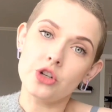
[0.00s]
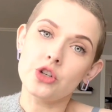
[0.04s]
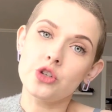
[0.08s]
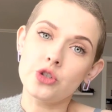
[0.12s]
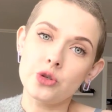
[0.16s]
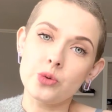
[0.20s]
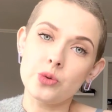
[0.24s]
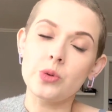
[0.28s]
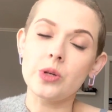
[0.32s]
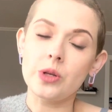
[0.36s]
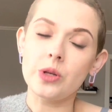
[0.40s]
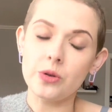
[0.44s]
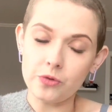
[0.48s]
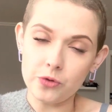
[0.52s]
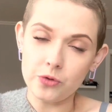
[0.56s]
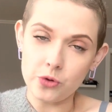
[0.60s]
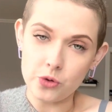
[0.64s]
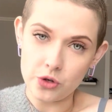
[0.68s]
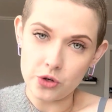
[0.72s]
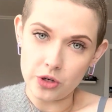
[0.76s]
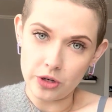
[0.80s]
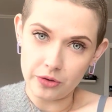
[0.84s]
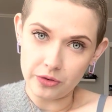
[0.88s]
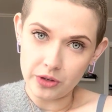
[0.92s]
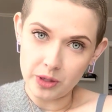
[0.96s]
to the
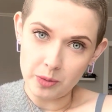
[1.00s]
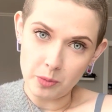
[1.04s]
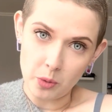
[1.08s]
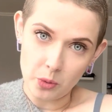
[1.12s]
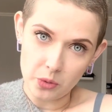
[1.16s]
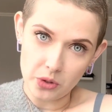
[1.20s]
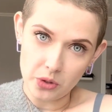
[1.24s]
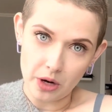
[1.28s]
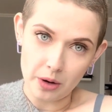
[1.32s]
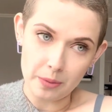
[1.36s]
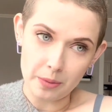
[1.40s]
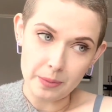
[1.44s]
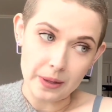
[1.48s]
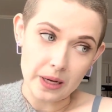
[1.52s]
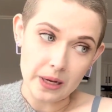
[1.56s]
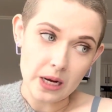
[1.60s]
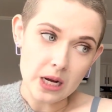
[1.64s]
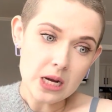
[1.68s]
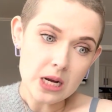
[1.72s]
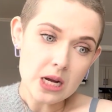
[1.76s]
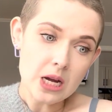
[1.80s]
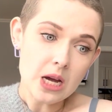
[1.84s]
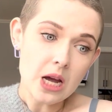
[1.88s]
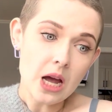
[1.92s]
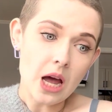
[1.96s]
infusion of chemotherapy.
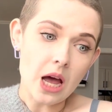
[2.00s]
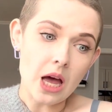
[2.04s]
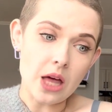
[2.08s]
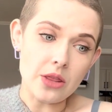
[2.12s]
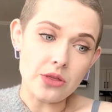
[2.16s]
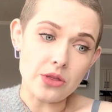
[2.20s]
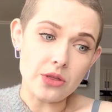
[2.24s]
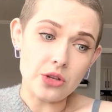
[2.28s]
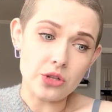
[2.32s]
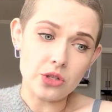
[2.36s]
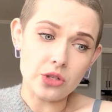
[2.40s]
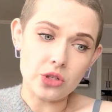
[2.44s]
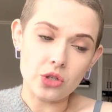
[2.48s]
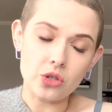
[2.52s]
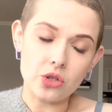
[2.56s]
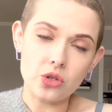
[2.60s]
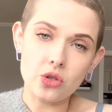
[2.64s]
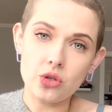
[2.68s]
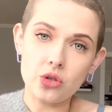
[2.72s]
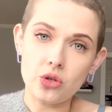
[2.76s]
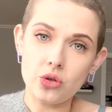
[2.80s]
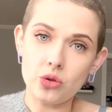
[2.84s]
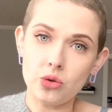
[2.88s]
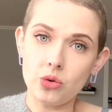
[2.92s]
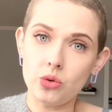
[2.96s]
And this is
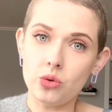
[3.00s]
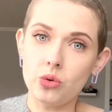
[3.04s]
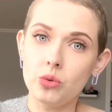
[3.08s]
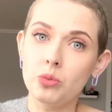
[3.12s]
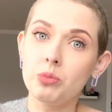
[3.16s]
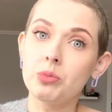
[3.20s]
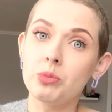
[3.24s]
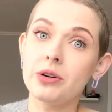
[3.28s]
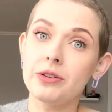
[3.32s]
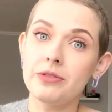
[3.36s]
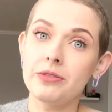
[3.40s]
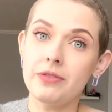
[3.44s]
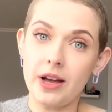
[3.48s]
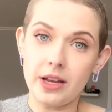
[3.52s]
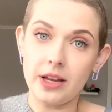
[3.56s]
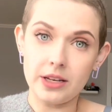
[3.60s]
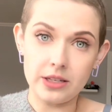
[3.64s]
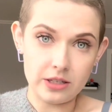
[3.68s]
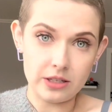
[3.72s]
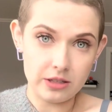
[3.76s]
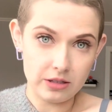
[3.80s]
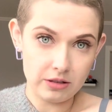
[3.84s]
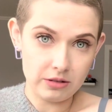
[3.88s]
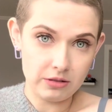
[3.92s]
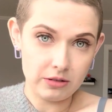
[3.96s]
to
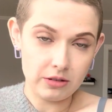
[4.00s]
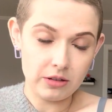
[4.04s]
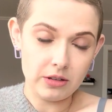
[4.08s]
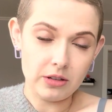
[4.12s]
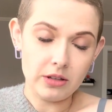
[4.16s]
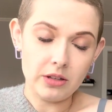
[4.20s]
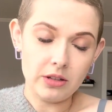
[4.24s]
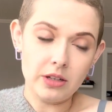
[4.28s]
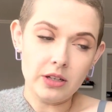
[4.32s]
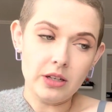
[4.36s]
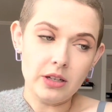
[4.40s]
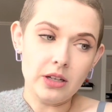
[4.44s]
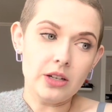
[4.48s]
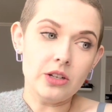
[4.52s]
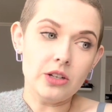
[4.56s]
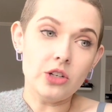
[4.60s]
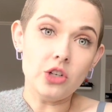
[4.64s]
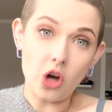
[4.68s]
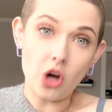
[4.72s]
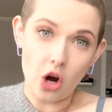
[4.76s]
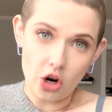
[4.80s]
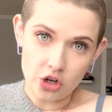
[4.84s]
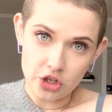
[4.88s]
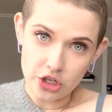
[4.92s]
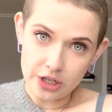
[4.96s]
prevent
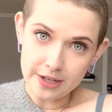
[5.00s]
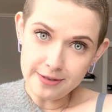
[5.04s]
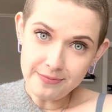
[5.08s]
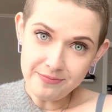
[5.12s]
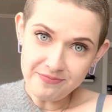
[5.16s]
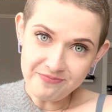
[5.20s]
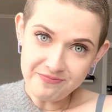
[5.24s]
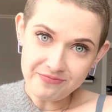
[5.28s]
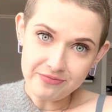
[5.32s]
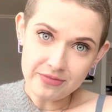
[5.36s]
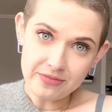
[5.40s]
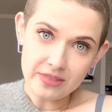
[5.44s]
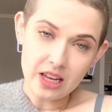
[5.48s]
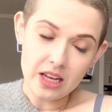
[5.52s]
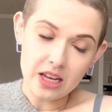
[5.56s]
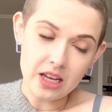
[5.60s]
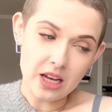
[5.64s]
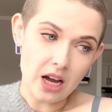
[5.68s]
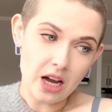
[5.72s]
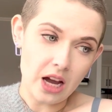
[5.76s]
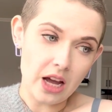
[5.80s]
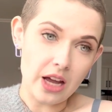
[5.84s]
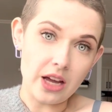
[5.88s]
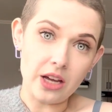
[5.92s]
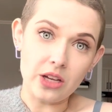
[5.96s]
nausea
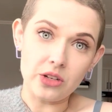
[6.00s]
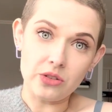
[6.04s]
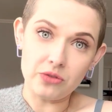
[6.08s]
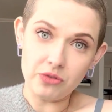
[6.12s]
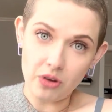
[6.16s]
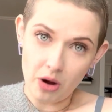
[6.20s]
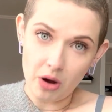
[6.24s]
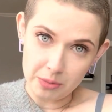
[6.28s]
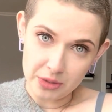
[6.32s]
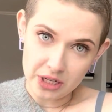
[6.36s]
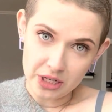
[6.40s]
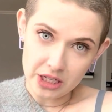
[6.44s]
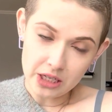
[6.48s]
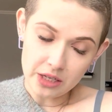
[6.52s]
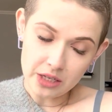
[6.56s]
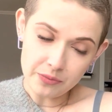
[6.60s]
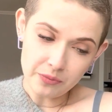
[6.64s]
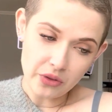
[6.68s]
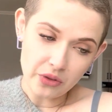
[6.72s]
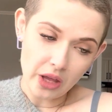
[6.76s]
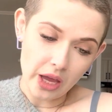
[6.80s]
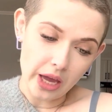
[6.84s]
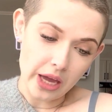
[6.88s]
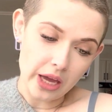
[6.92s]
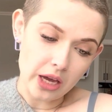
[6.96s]
and vomiting,
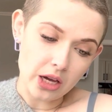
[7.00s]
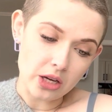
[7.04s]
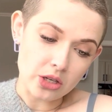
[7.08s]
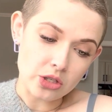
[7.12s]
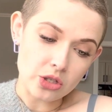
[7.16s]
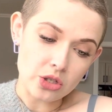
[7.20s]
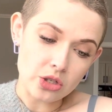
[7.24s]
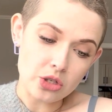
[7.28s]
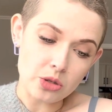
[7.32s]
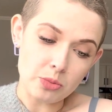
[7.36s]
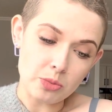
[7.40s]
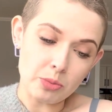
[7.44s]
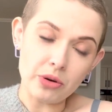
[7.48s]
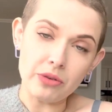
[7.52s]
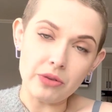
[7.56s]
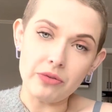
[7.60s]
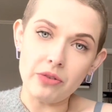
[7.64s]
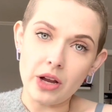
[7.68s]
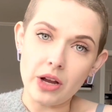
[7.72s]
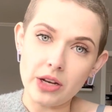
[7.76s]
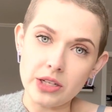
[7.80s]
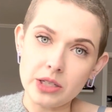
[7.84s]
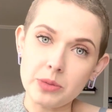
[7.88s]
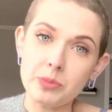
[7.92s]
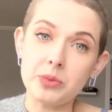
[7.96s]
and to
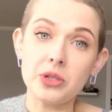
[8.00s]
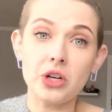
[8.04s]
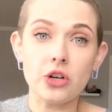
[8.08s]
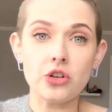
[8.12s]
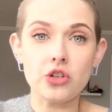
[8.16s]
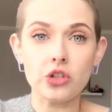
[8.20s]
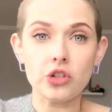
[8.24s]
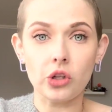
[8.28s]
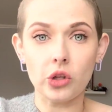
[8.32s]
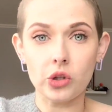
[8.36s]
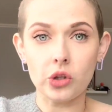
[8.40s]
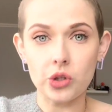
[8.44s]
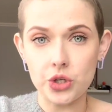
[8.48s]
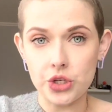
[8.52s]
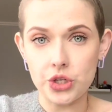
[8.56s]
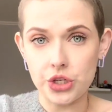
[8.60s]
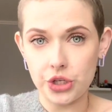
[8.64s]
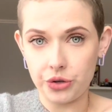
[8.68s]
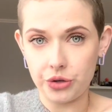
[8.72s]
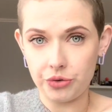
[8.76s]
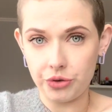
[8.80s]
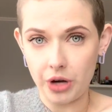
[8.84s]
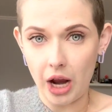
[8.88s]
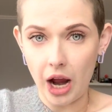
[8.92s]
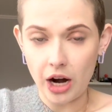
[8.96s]
prevent a potential allergic
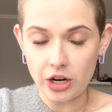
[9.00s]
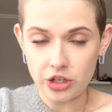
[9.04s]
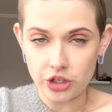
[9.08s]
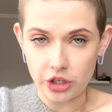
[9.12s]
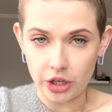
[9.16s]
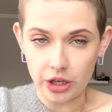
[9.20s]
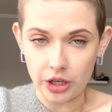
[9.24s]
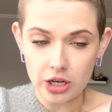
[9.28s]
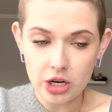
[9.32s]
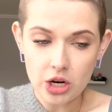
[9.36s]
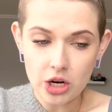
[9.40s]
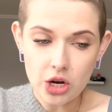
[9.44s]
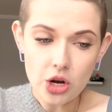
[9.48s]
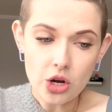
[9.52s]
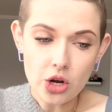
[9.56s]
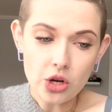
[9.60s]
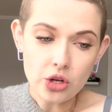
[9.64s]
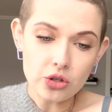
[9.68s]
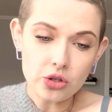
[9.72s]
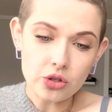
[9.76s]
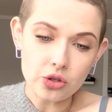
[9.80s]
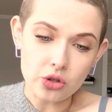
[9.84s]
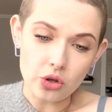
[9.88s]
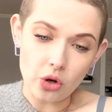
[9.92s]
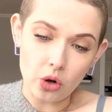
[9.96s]
reaction.
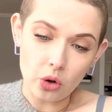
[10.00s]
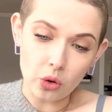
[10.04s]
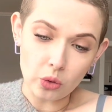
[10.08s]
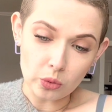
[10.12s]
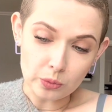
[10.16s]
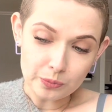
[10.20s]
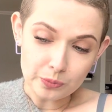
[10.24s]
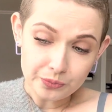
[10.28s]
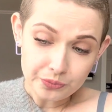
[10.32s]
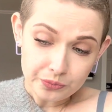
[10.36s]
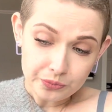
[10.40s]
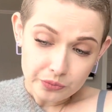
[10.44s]
So